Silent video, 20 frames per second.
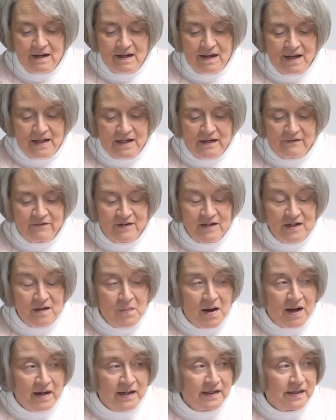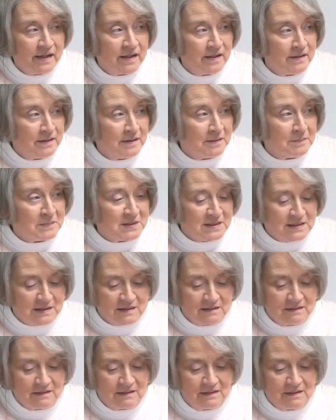and if anybody comes
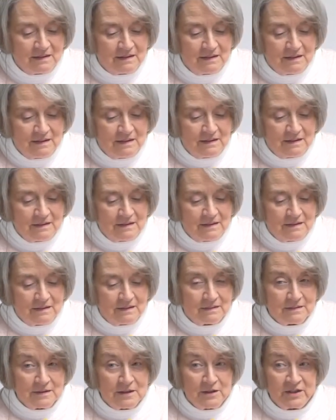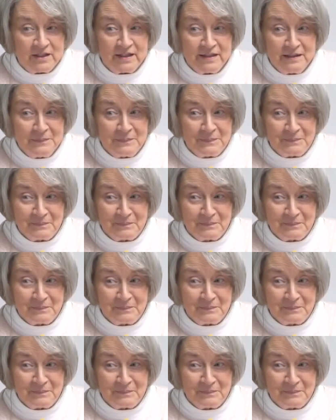looking,